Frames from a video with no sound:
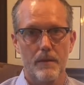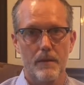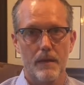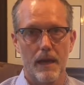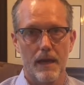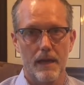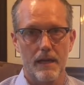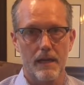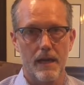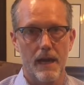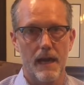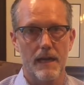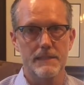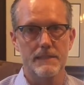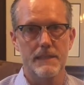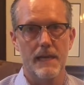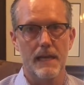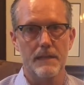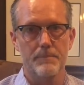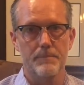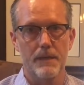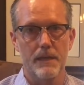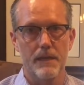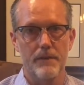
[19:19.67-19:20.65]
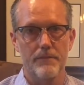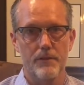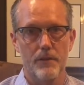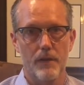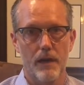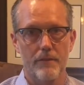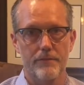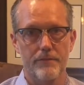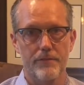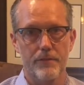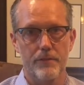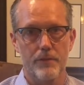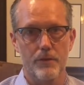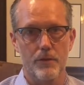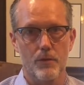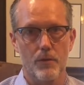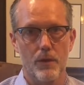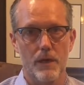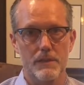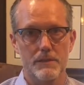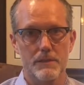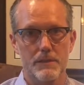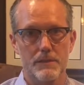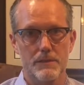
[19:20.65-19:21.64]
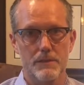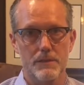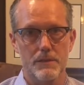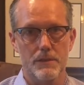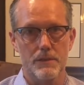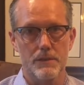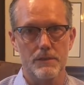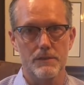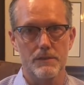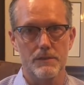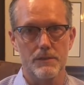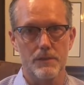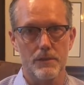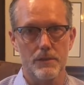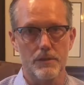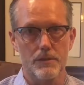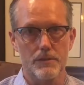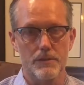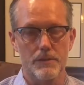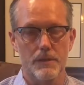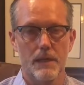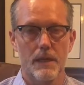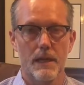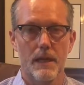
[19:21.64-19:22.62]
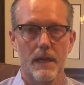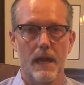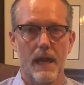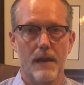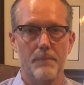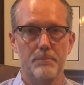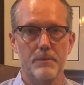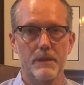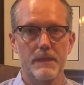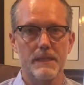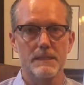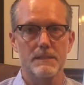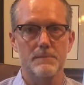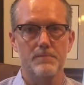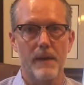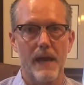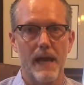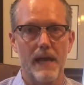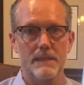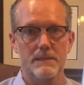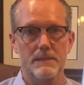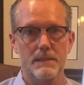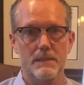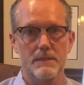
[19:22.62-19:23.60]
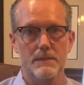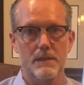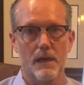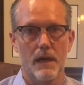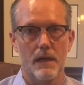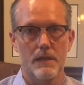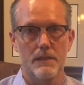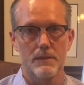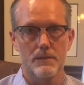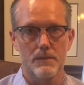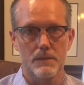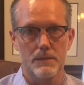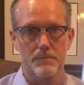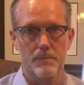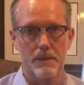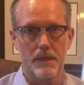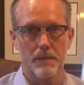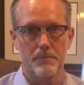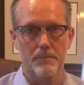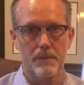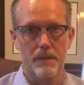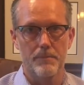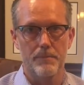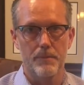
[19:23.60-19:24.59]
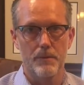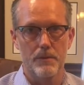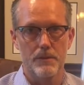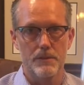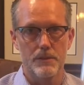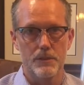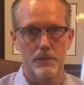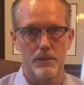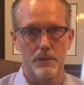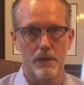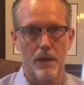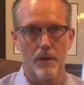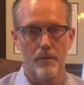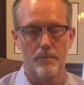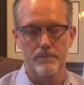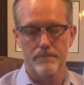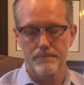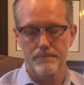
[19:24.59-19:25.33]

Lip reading: And contact me if you have further questions or concerns. And please pass this on to as many people as you know.